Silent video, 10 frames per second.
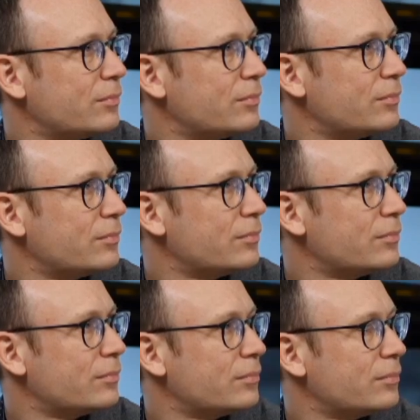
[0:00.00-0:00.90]

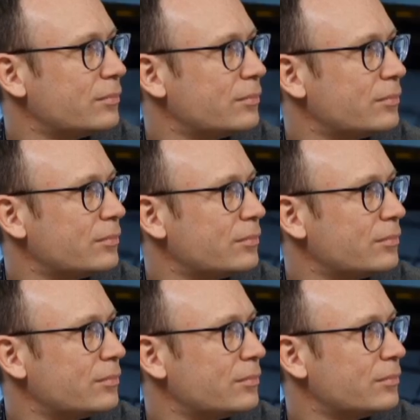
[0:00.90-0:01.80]

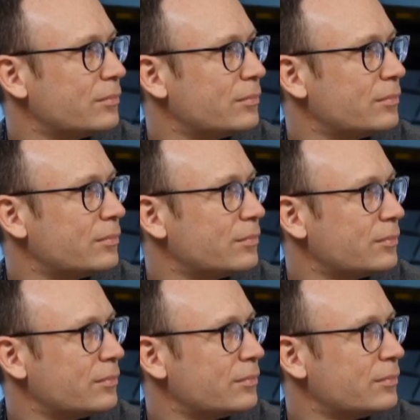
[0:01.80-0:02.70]

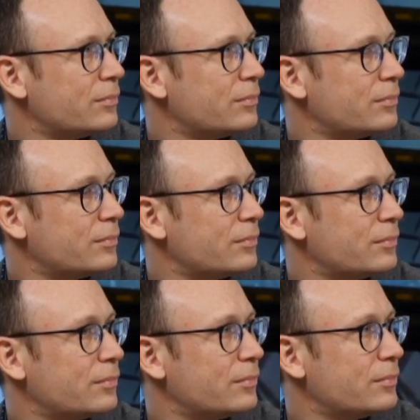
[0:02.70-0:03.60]

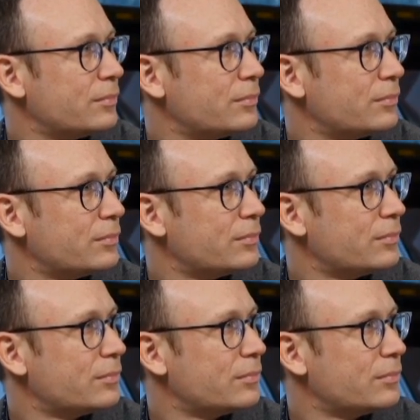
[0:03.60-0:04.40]
[no speech]